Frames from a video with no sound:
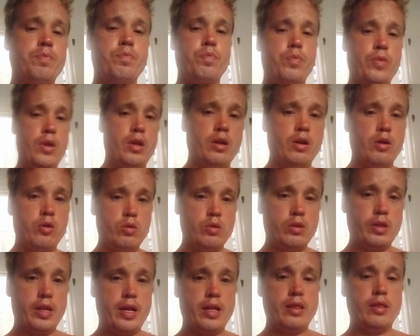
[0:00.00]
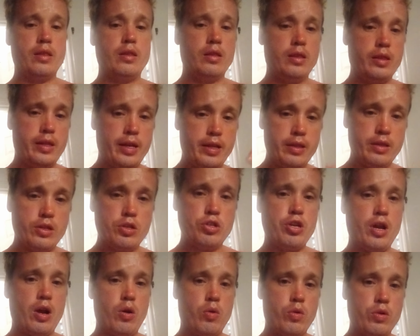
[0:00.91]
Let the
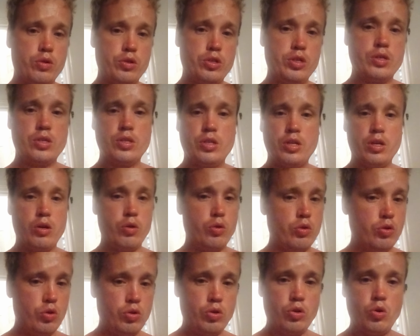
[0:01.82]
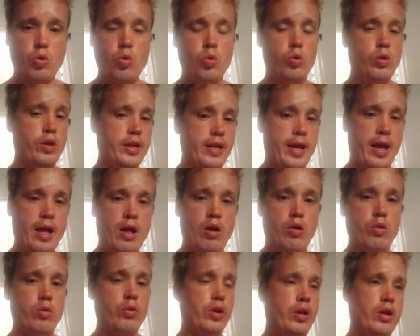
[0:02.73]
shower just cool it
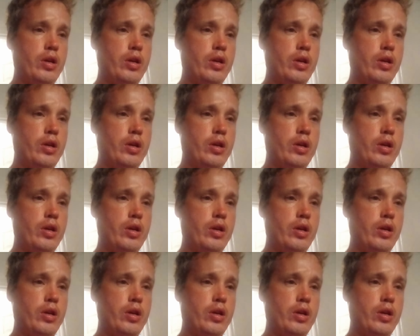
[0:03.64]
down.